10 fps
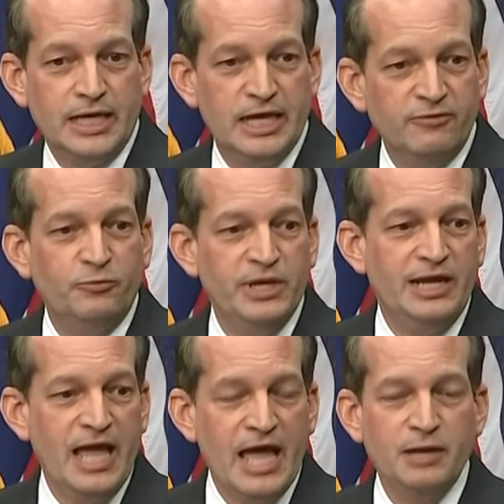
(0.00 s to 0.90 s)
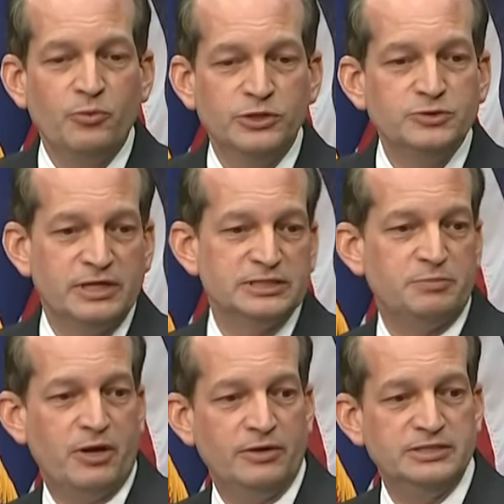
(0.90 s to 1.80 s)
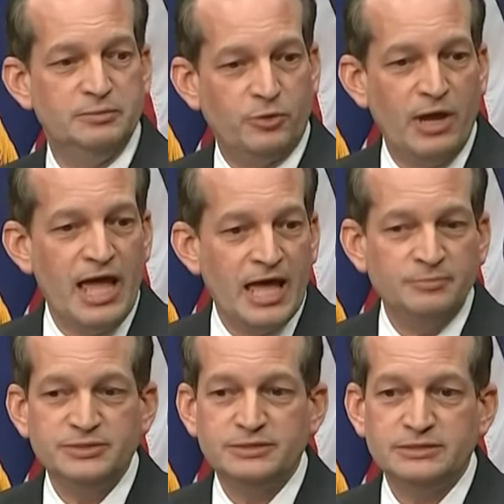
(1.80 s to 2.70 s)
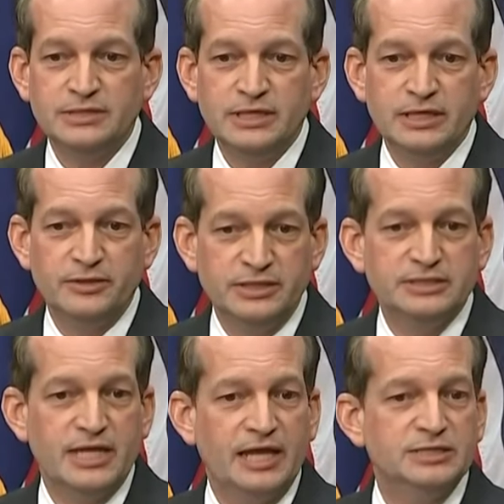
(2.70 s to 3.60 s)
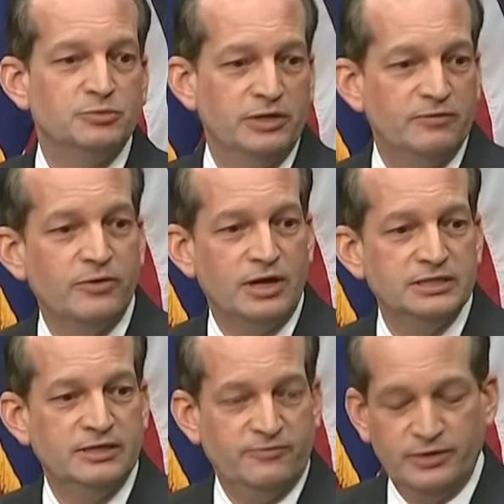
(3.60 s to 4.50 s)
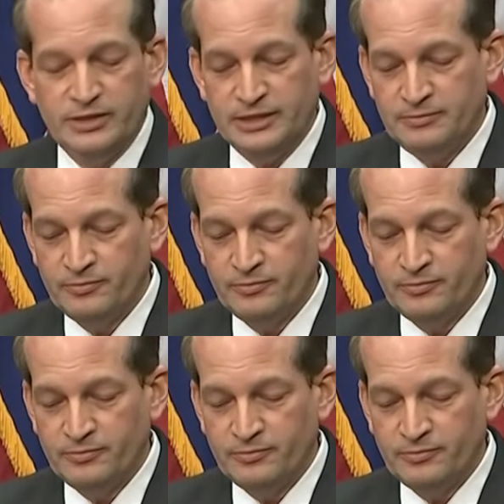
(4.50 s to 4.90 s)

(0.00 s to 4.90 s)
If we had had more transparency, perhaps this case would have gone differently.